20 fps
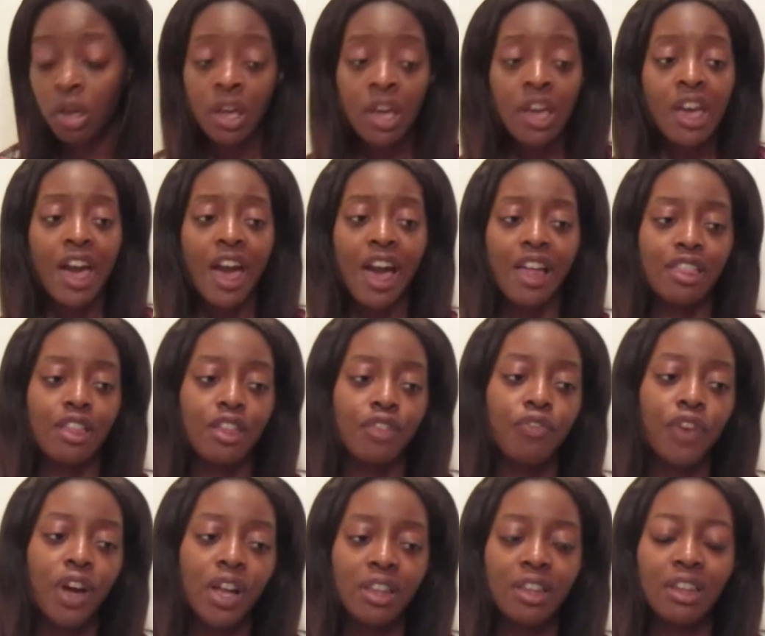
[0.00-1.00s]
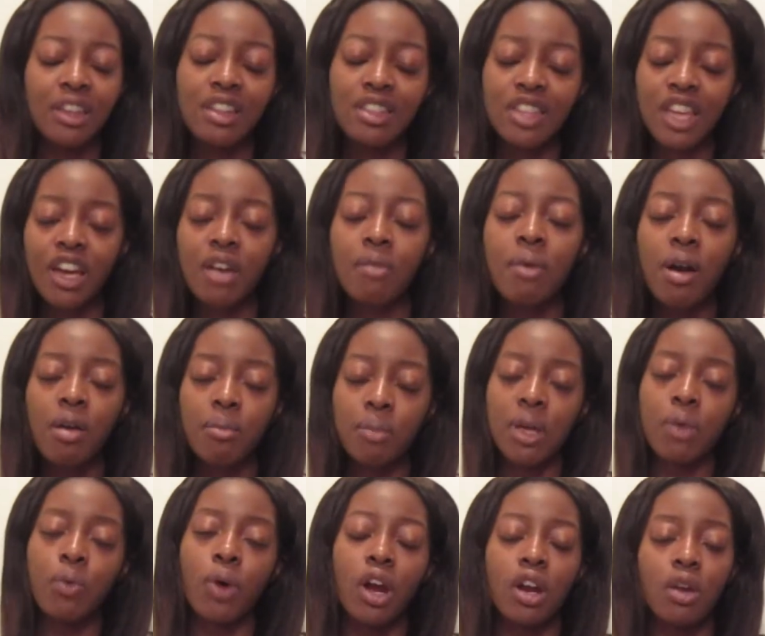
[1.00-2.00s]
And the thing about me
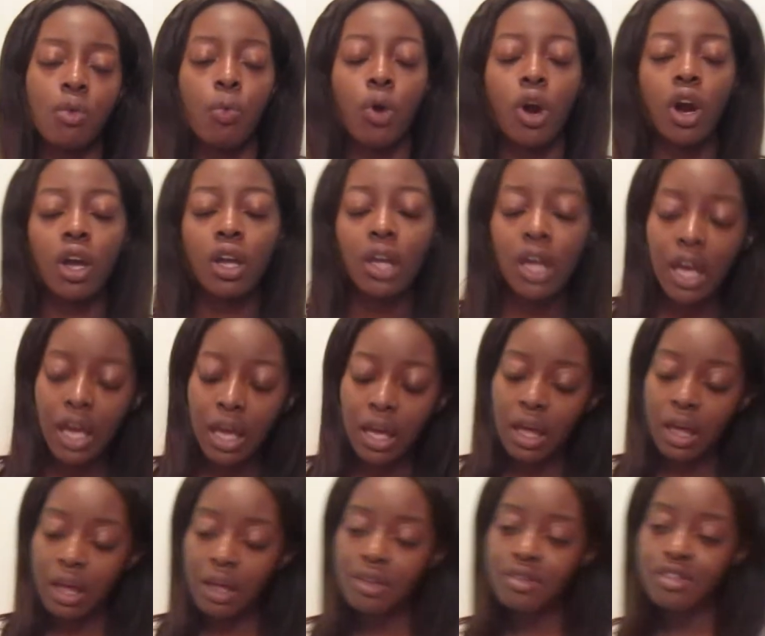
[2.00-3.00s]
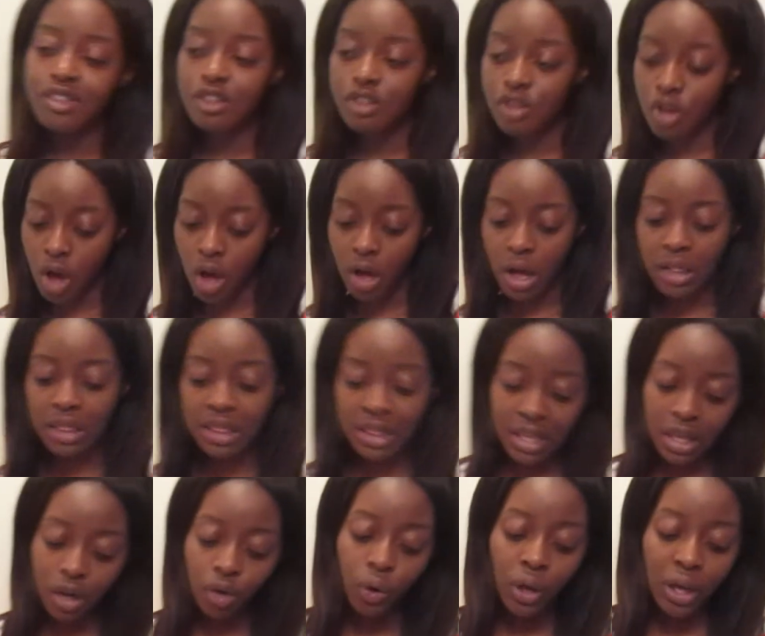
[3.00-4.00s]
wearing to work, it is a
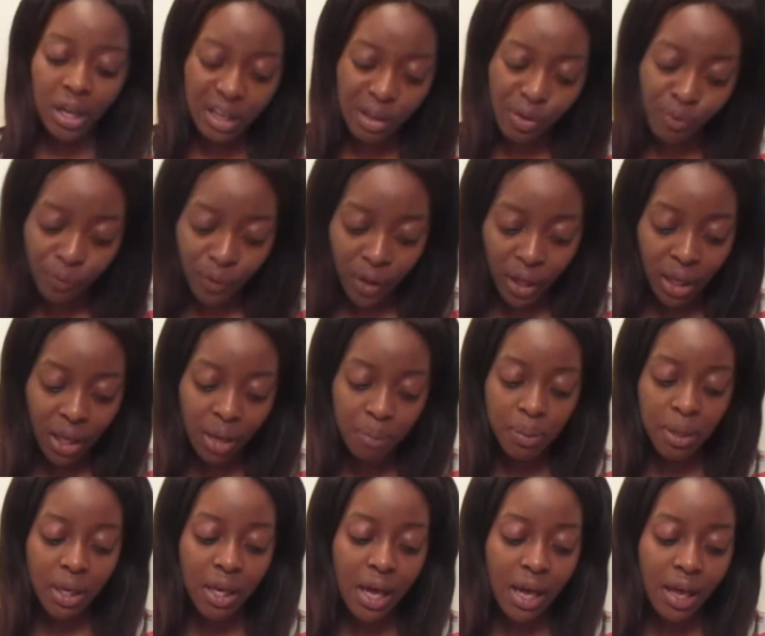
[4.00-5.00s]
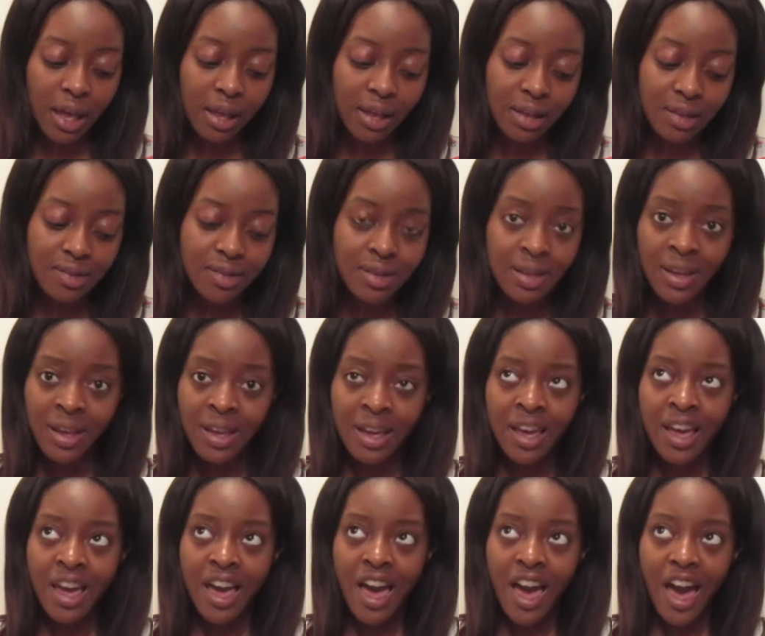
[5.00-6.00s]
little inconvenient because
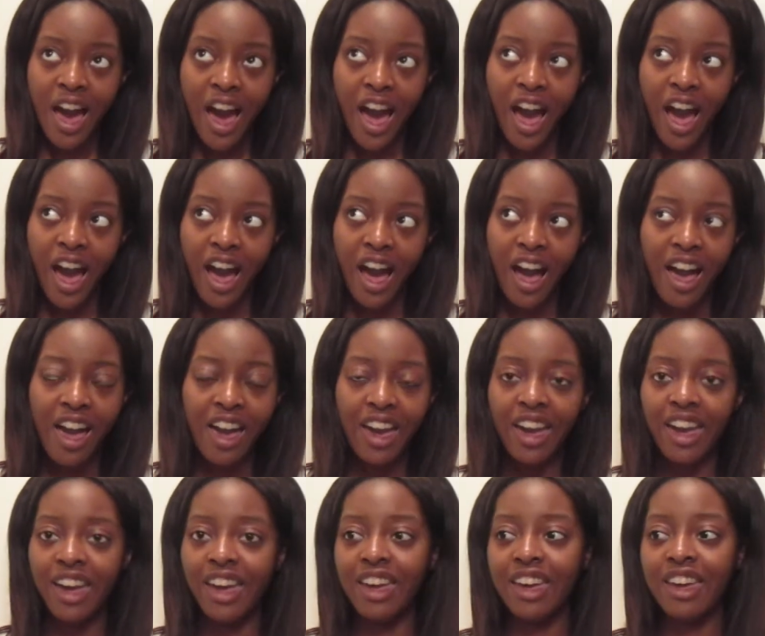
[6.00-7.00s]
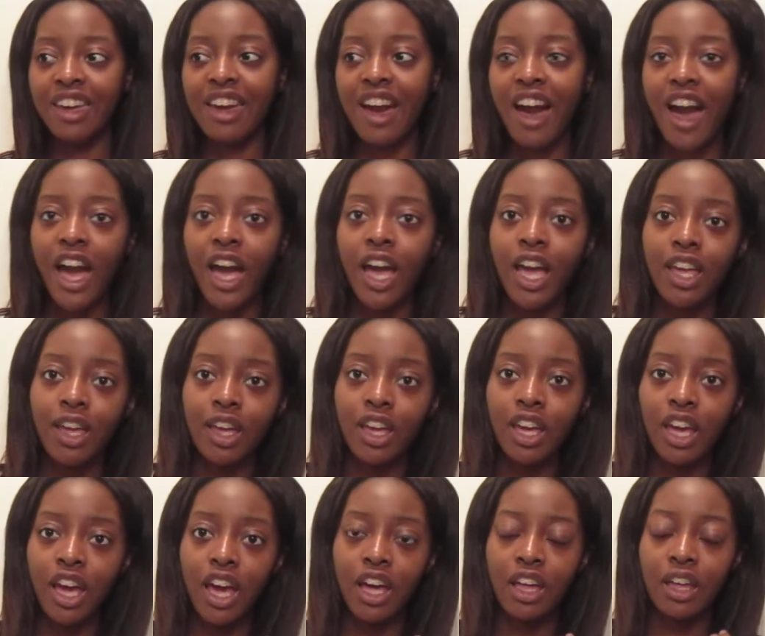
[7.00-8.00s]
I
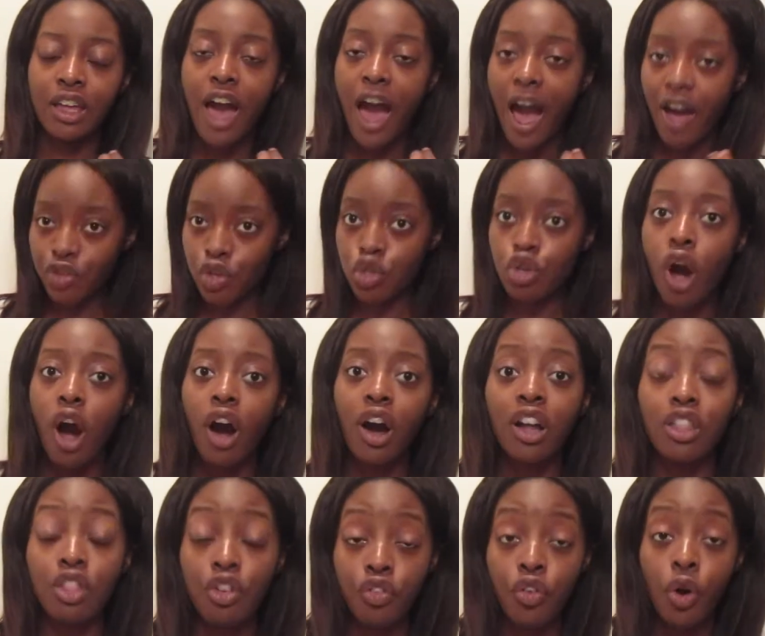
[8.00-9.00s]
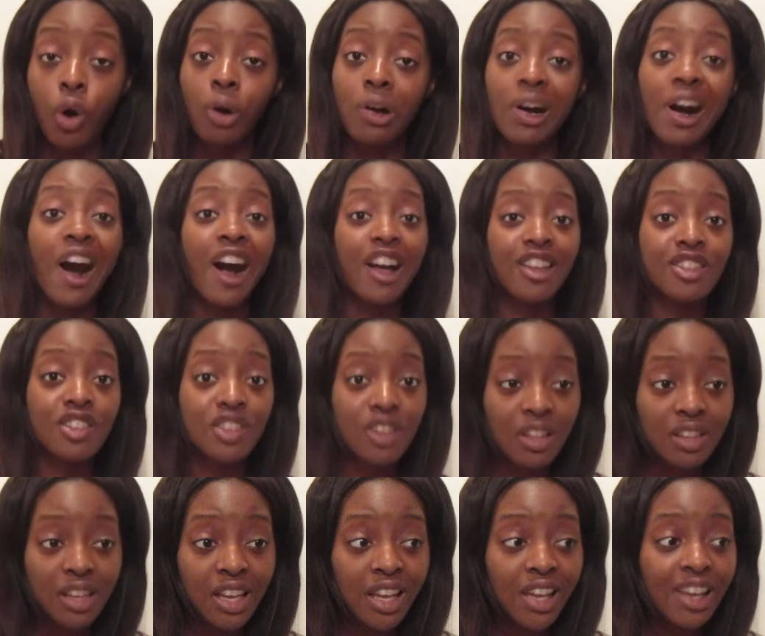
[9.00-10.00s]
have to talk on the phone
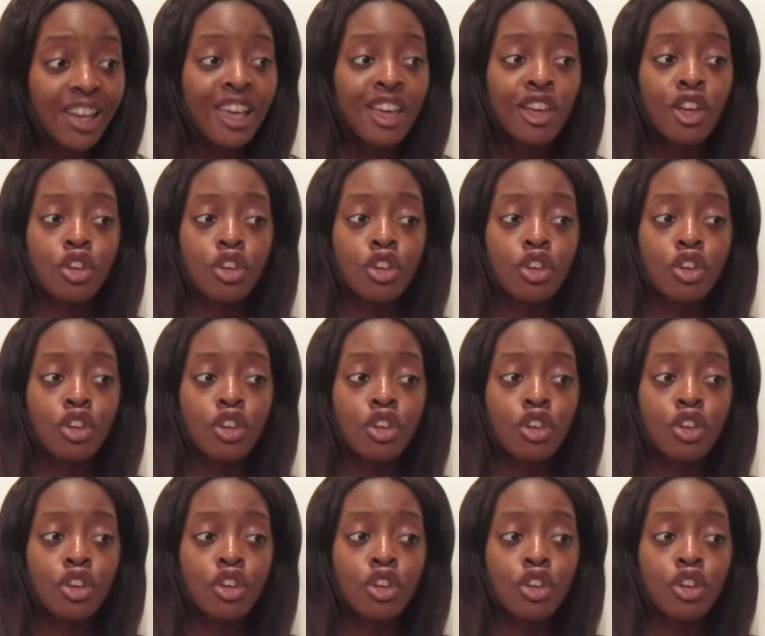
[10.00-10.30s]
constantly.